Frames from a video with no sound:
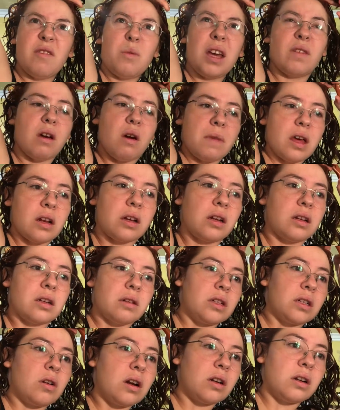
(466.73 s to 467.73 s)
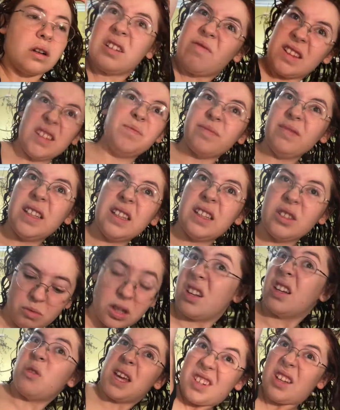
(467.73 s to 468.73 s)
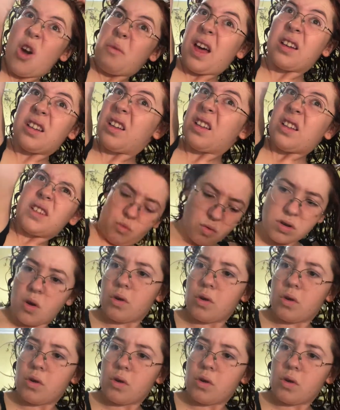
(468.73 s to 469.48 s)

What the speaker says: the sections like are having a hard time being brushed